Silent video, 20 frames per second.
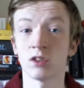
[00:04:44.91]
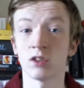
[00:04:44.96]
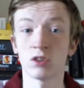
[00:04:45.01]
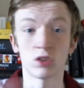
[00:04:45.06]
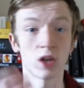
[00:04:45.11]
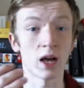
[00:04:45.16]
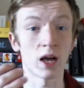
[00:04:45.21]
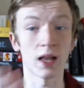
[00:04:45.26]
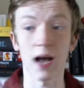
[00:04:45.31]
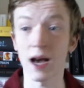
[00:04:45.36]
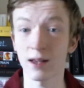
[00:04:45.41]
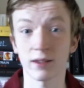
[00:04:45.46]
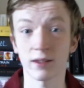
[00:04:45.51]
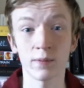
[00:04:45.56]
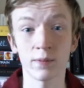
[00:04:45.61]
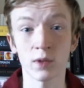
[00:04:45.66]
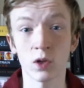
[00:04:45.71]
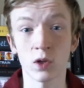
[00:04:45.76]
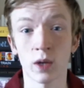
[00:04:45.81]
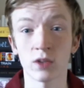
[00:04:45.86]
to ask
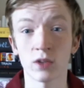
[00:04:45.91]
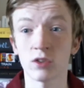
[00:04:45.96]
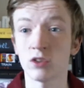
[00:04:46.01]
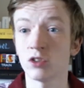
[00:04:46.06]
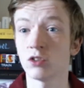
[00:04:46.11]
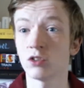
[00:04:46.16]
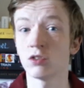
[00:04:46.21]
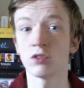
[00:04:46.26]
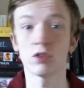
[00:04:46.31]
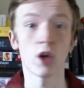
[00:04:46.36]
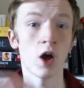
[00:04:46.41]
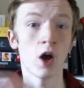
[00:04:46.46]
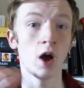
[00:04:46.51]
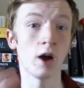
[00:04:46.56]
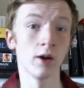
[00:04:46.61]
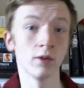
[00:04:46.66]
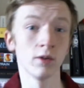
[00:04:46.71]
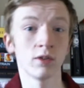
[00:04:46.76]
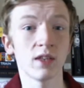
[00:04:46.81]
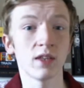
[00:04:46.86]
him the questions,
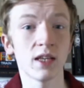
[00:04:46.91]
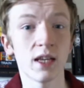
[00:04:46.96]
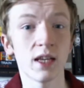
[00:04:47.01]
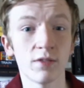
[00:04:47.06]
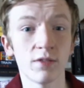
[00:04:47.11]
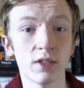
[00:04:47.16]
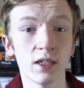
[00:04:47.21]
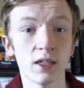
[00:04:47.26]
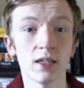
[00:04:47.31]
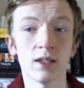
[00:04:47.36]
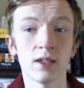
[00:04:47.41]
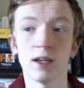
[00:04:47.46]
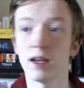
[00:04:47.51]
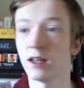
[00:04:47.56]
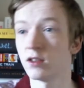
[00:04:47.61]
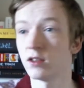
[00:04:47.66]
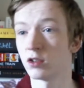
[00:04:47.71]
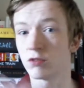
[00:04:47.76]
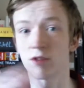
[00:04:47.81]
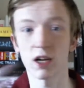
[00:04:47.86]
host the evening,
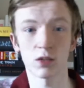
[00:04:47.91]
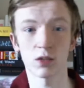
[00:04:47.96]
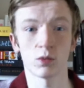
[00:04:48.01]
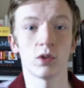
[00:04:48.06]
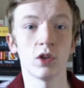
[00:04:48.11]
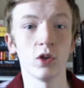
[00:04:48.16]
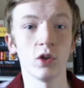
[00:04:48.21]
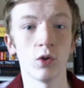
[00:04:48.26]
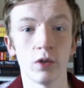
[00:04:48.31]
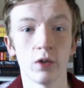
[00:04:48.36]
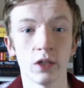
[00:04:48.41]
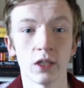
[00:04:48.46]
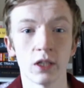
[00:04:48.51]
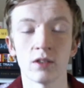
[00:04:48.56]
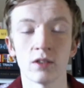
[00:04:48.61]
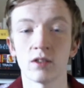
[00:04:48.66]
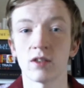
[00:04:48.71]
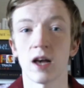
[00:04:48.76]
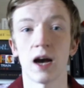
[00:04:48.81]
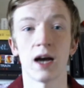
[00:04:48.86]
interact with the
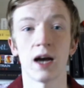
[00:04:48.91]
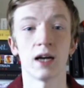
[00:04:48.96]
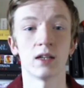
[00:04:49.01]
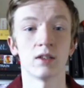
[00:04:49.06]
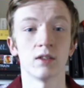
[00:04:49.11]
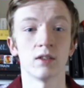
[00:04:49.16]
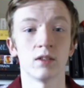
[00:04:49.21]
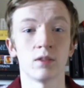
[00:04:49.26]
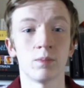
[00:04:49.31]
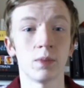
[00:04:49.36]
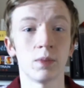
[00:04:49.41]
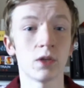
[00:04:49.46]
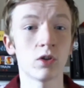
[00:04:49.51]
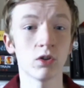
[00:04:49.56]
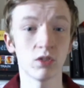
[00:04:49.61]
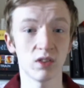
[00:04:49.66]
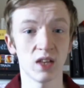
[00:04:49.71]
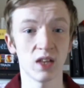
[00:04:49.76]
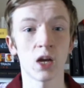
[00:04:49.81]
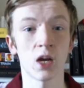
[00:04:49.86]
audience, and
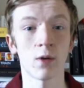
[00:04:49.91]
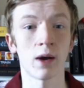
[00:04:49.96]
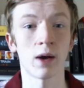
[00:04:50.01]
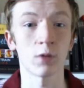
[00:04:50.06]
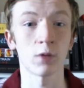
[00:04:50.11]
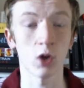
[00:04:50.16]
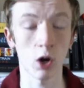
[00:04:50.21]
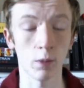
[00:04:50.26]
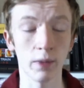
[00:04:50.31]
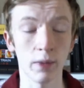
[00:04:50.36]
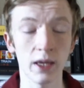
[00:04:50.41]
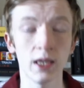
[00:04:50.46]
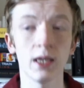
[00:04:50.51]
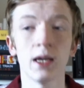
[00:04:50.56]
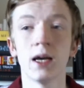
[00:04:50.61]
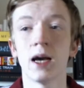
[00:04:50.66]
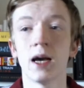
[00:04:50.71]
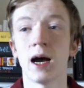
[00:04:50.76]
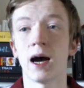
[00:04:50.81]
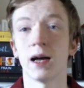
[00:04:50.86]
because they know I'm gobby
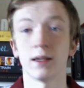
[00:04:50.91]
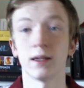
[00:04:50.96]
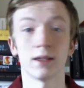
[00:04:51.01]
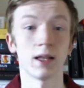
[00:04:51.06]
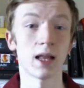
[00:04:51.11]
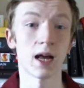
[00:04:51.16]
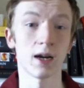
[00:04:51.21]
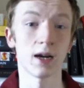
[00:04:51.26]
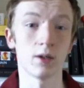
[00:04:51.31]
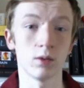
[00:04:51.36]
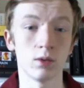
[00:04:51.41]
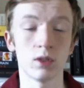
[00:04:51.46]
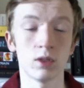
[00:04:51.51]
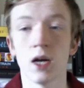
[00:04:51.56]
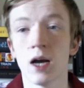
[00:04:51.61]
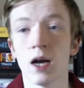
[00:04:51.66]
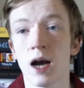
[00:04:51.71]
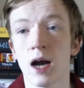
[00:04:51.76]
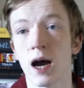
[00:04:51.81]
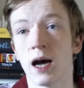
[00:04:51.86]
and loud
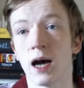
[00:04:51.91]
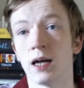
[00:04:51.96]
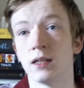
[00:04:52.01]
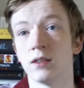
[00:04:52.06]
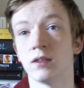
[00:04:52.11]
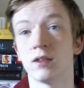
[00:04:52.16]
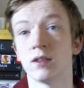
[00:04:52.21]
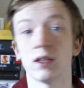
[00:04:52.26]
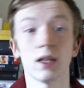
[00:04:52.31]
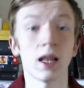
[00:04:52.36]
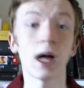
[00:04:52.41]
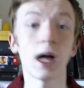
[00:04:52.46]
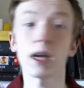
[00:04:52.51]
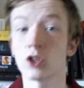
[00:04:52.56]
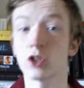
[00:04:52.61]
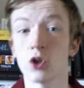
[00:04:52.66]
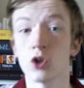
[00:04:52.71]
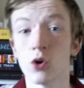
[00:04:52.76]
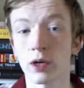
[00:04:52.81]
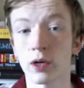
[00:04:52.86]
and
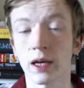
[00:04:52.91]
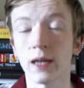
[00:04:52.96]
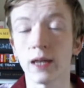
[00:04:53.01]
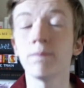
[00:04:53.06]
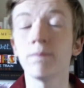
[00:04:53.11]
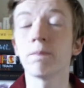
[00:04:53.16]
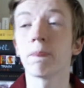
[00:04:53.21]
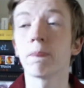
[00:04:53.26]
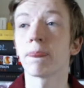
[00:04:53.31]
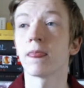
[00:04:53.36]
like talking,